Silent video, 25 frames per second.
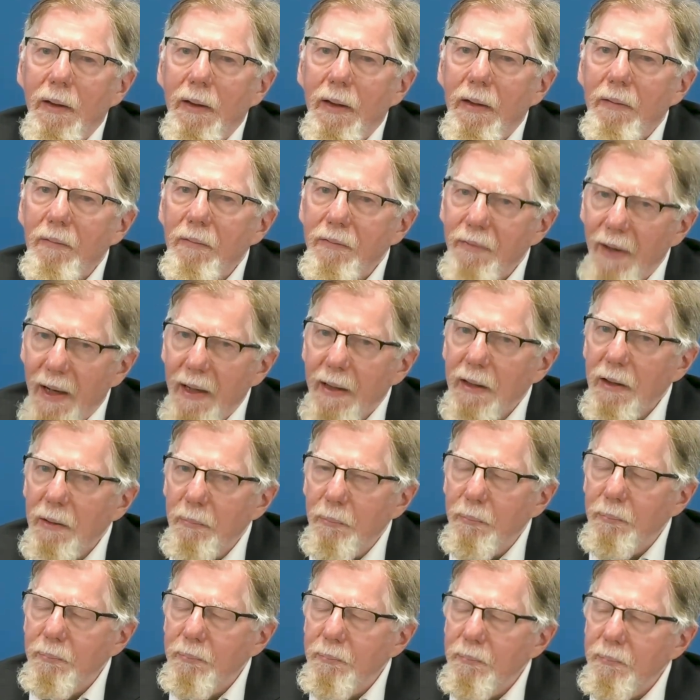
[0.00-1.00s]
in fact
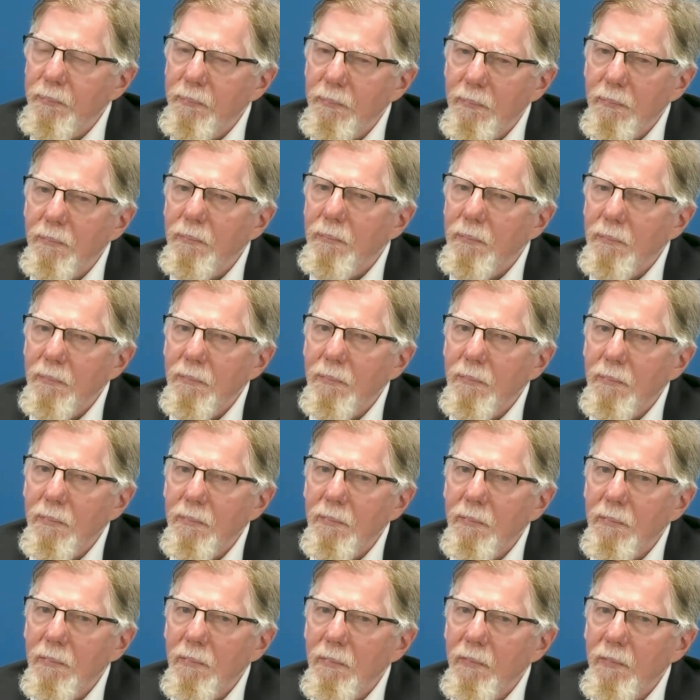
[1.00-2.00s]
the
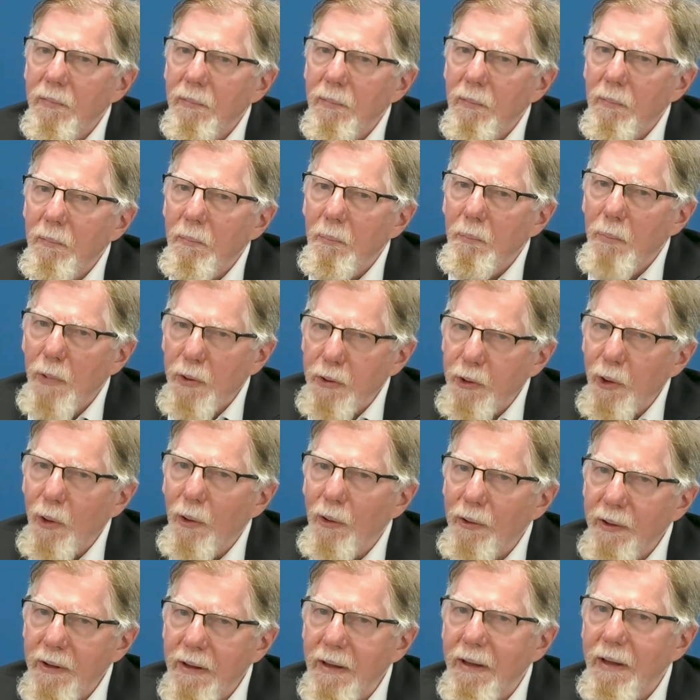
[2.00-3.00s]

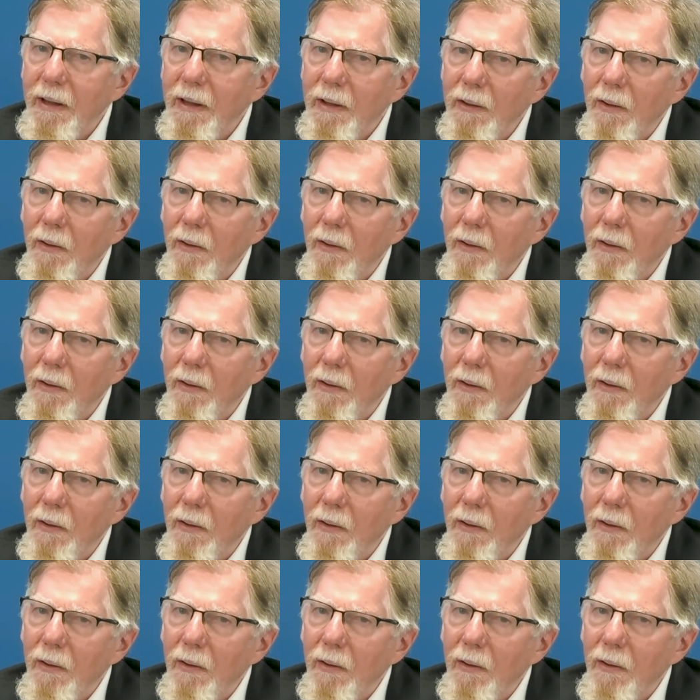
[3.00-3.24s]
majority